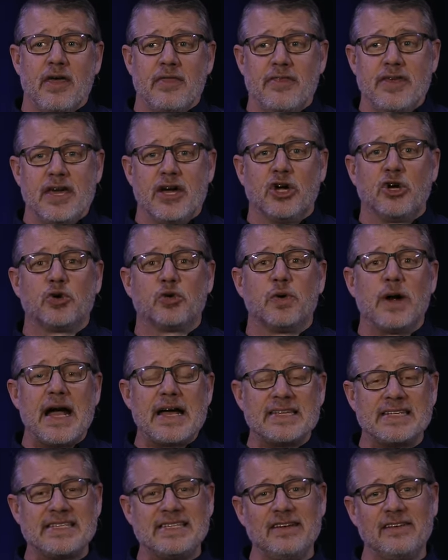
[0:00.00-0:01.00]
the
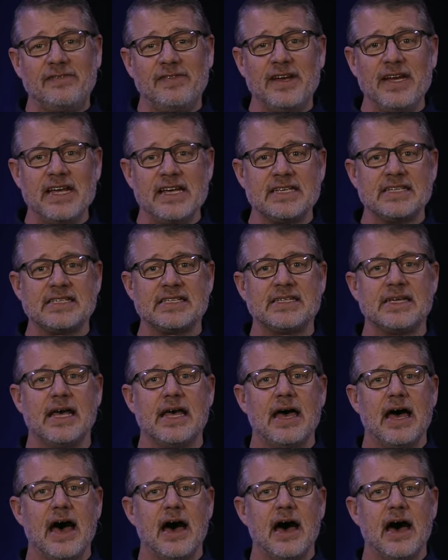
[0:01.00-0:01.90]
aggressiveness